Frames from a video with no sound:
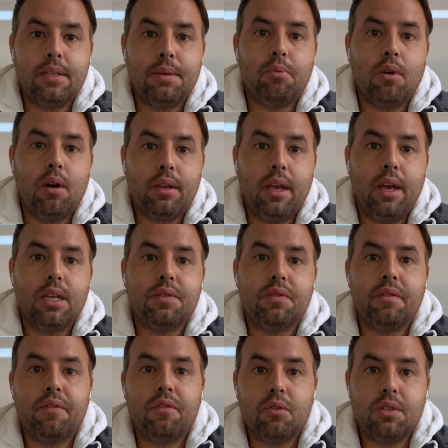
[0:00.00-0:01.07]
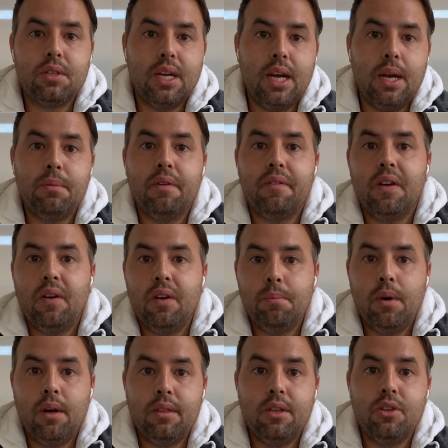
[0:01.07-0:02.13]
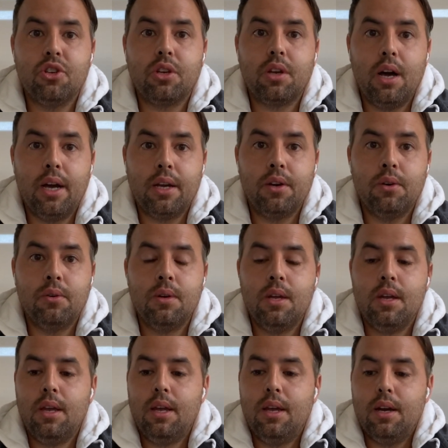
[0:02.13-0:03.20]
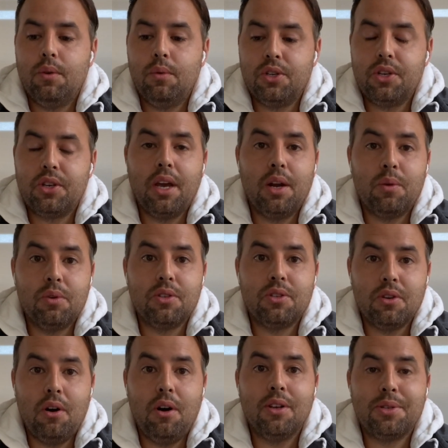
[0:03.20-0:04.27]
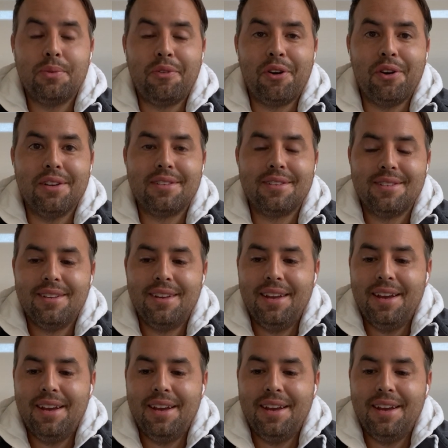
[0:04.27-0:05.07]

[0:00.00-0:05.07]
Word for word: to broadcast for the first time the following month in Chicago, which again was awesome for us.